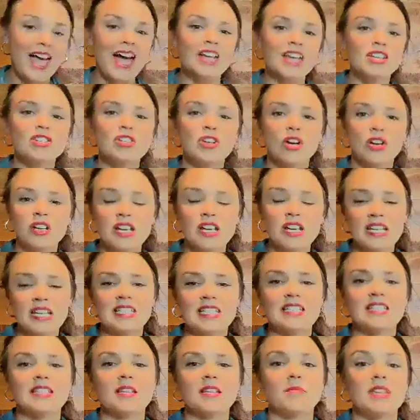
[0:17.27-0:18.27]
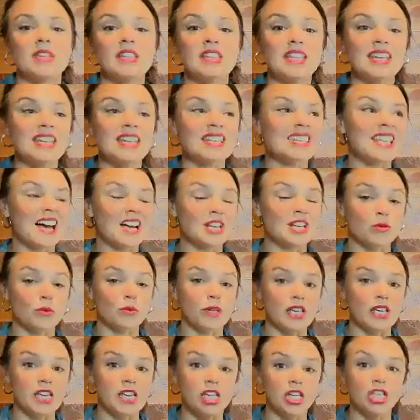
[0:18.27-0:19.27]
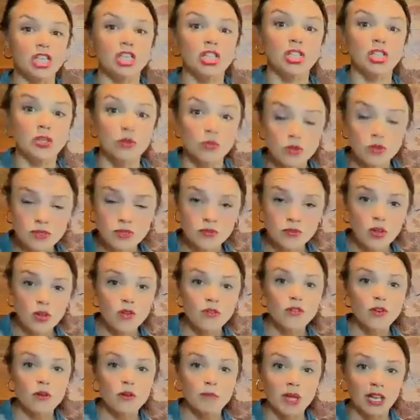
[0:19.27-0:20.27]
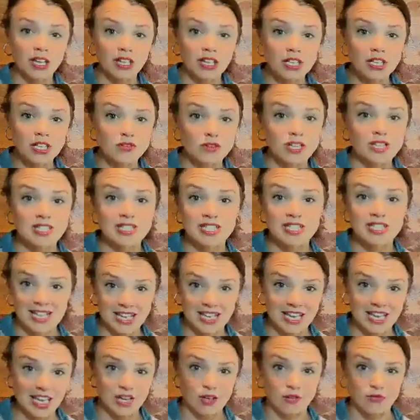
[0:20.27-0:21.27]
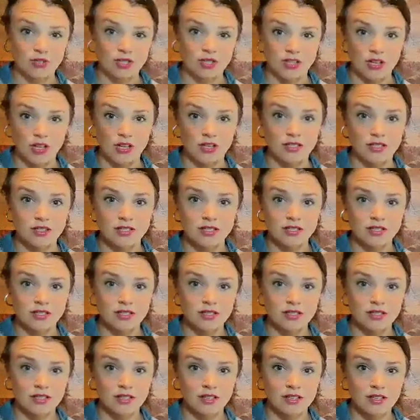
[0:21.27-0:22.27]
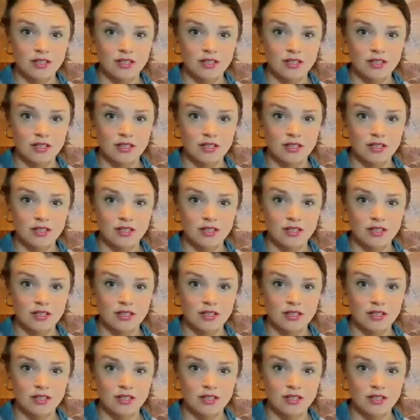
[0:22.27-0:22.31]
and turn it into something that is actually useful for building trust and getting results.